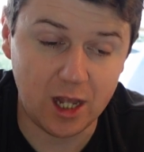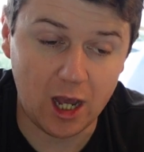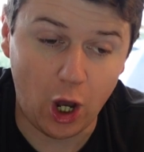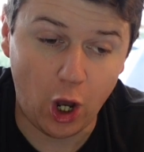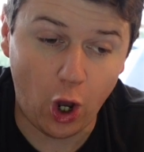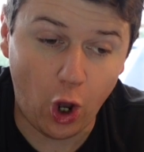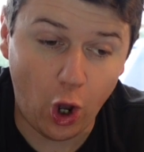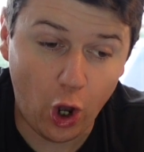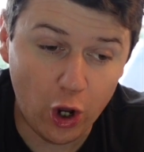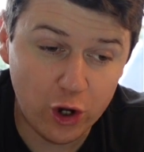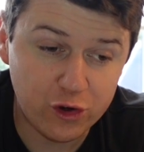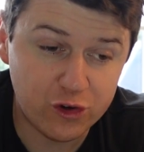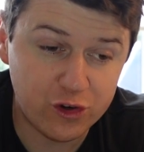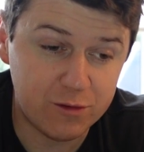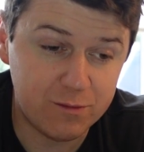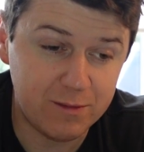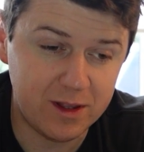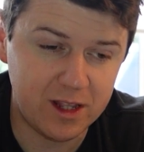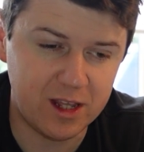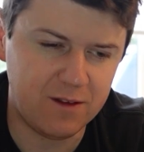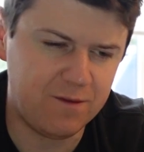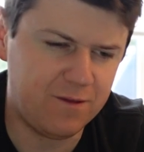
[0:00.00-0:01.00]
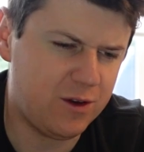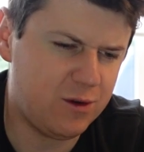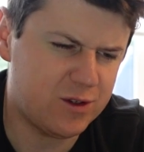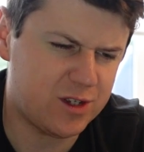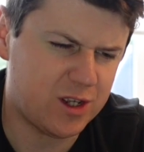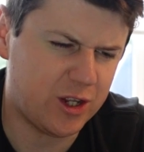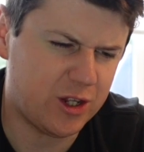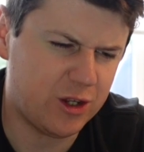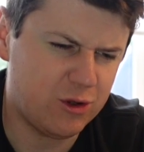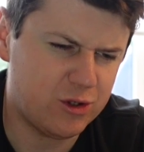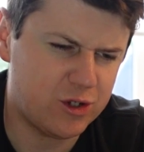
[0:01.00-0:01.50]
100 million views
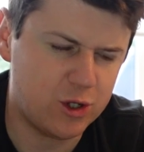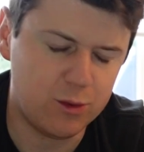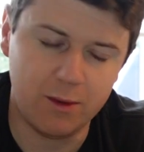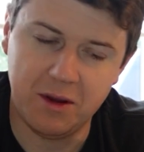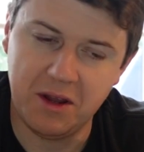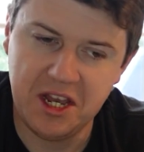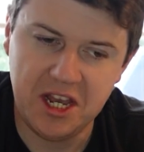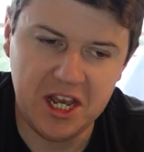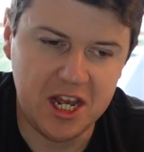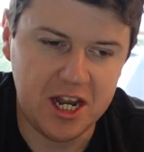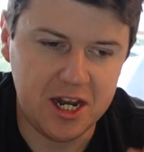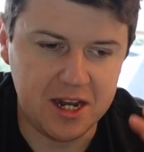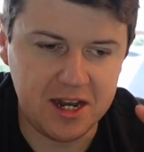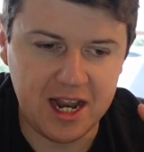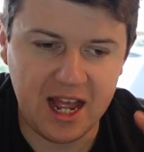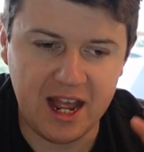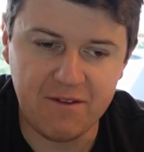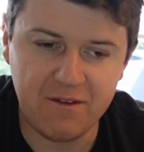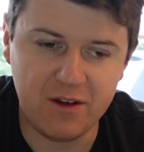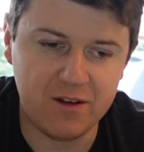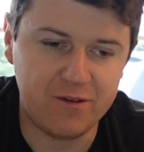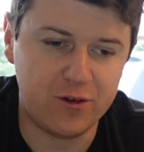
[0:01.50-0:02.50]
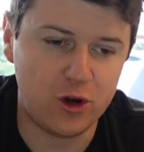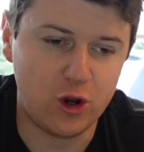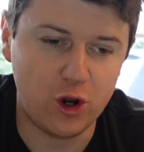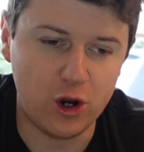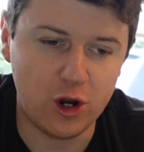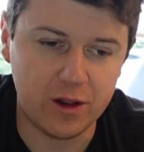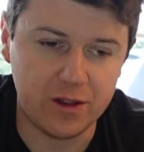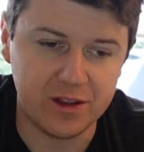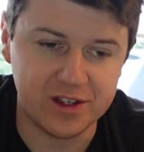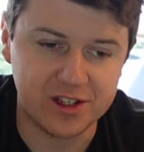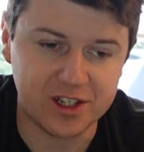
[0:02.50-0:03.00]
on YouTube. Never even
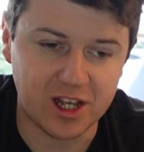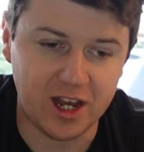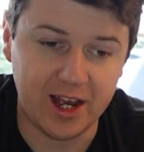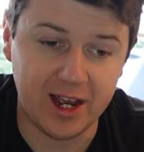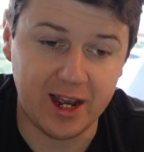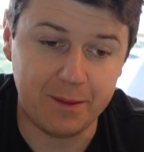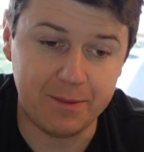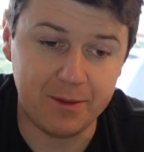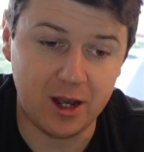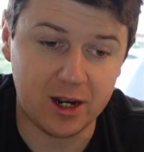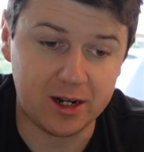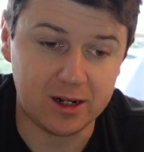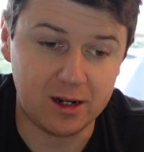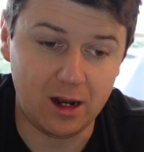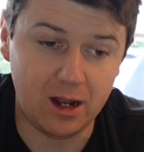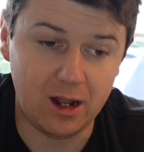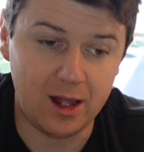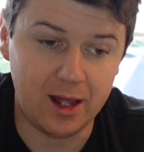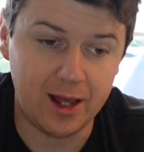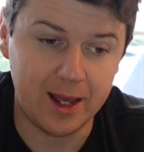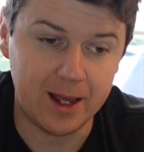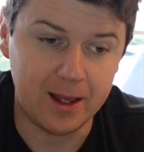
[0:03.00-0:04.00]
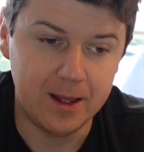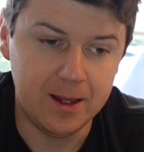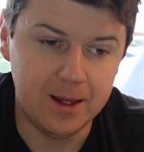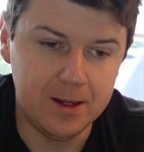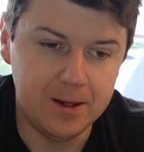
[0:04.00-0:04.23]
heard of this guy. I'm not gonna lie.